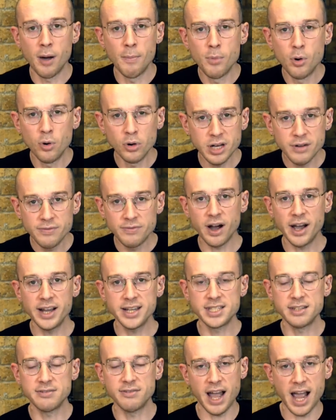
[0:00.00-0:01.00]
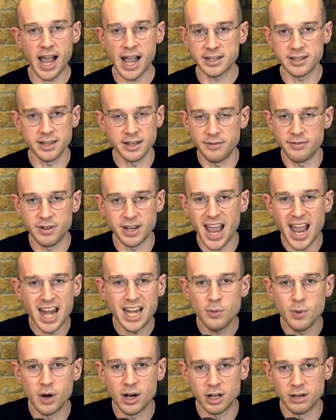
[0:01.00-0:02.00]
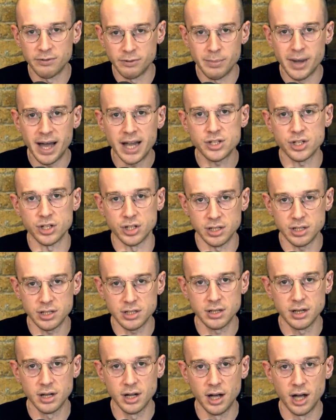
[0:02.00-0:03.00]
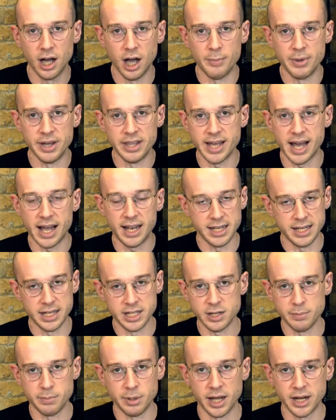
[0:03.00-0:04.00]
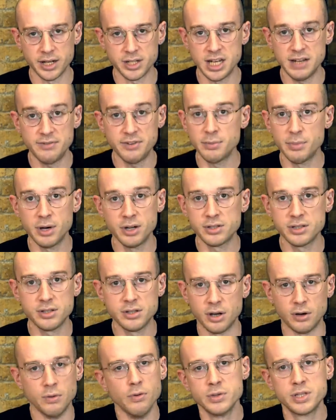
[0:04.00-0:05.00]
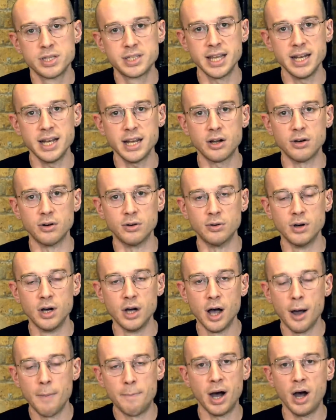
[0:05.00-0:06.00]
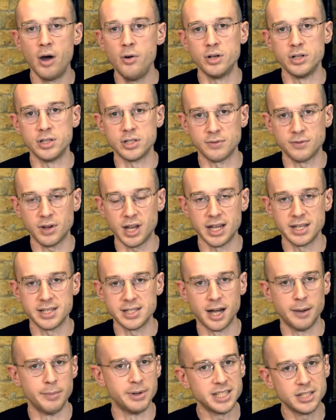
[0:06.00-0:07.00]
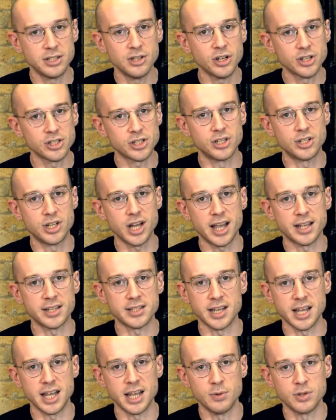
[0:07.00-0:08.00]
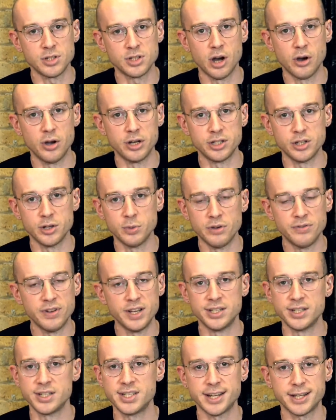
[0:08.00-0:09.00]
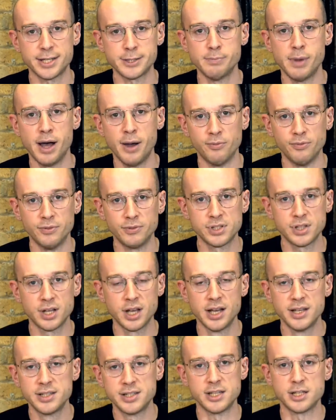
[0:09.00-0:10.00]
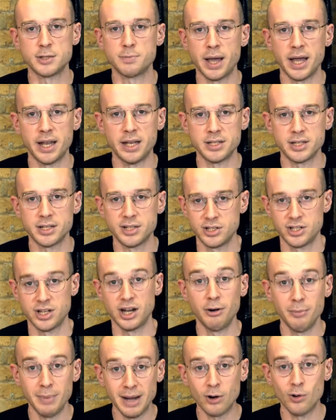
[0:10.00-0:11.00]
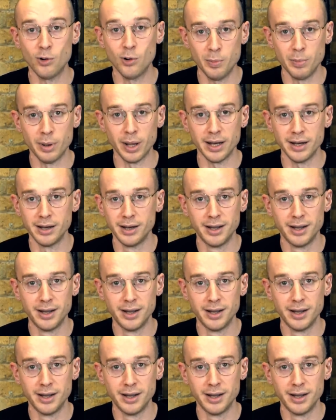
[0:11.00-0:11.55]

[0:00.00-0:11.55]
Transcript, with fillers: more divisive act than I think anyone could have imagined in that leadership election. Even the most cynical opponents of Keir Starmer did not suggest that he was going to, within 6 months, suspend Jeremy Corbyn.